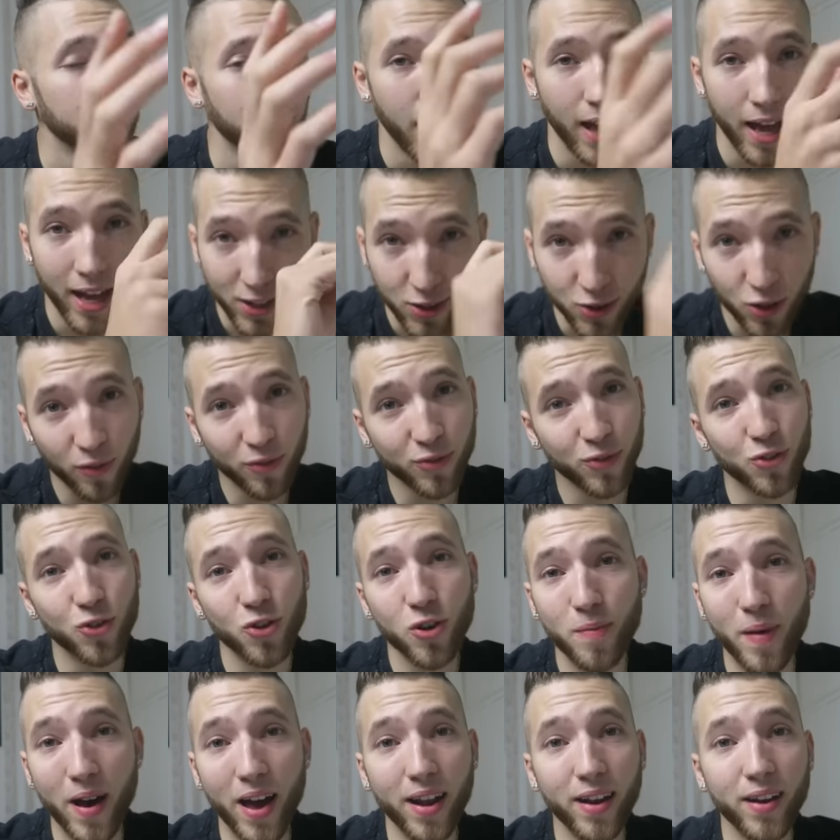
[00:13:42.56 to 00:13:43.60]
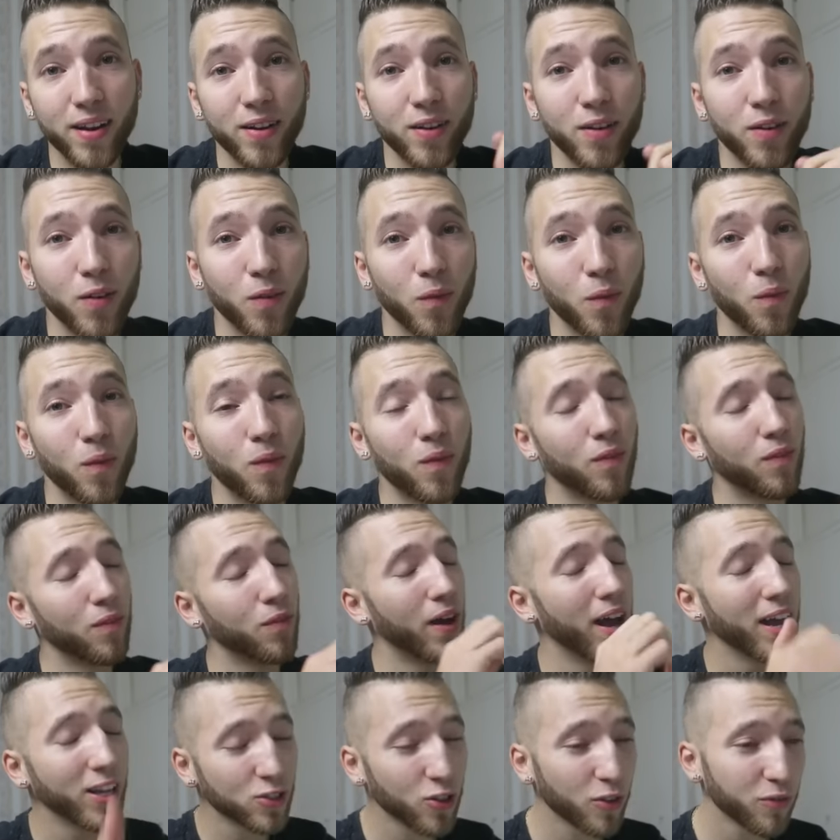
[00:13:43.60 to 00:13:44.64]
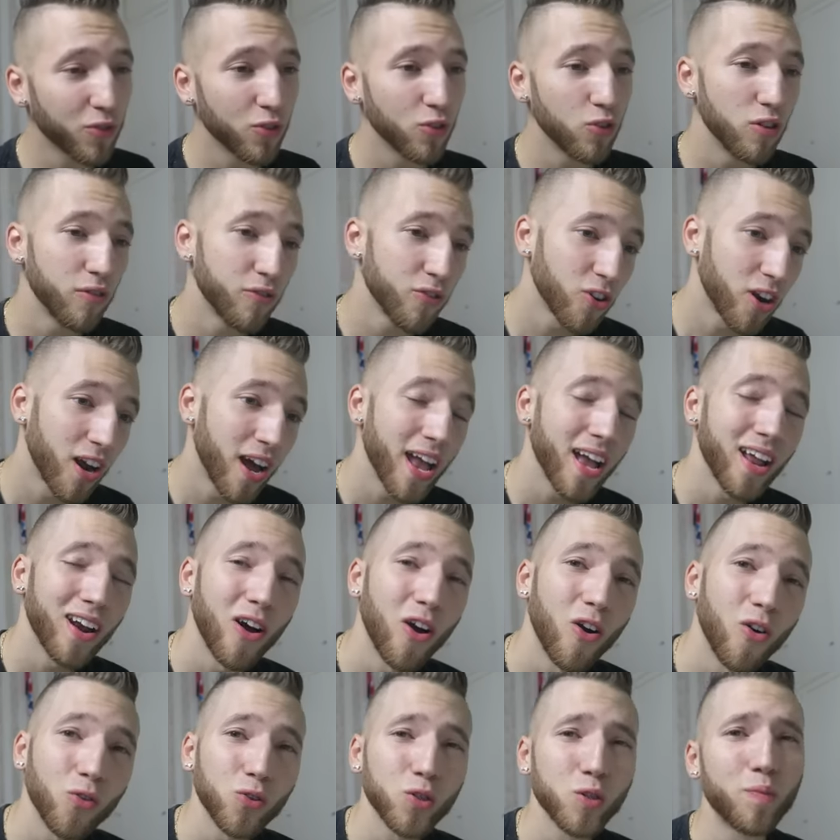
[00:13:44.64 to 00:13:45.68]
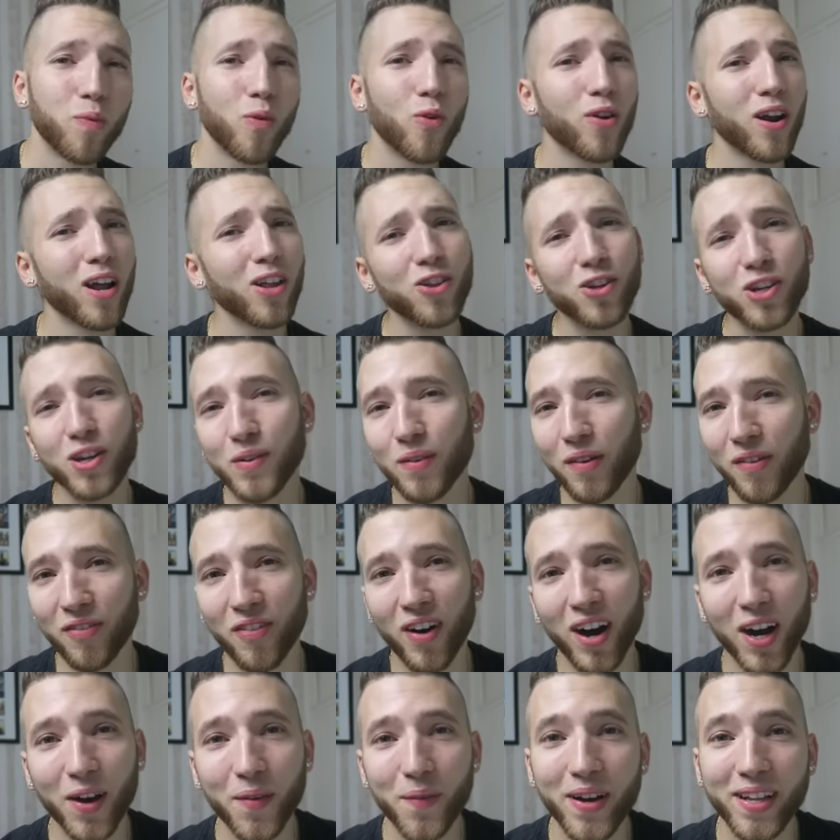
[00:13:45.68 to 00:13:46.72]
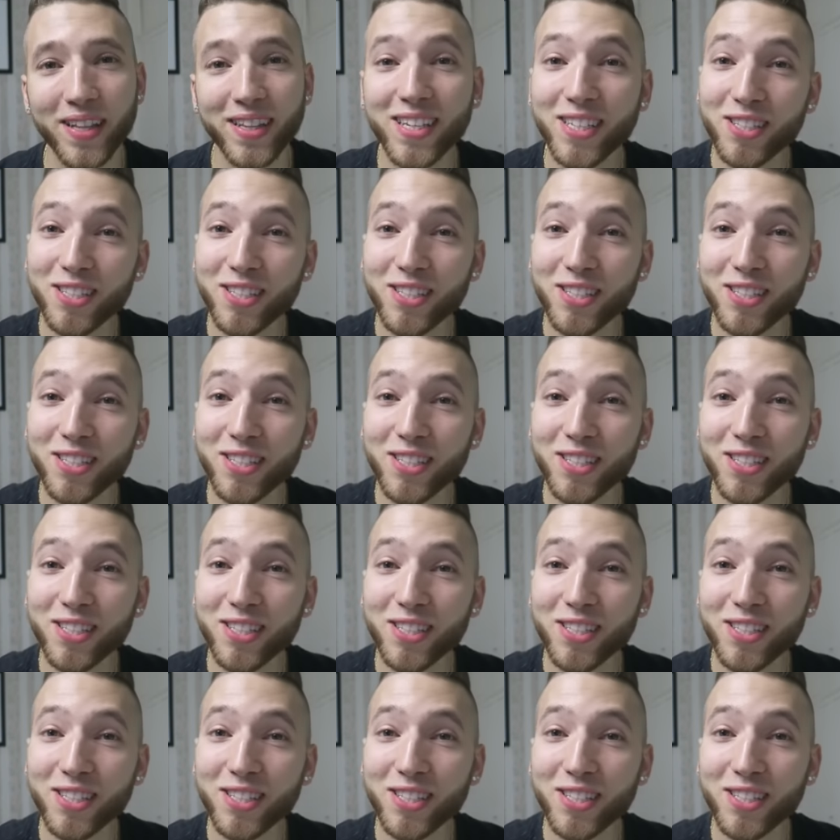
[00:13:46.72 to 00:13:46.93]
hats off to you, man. Hats off to you if you're a hater or support. I think you're a fuck, man.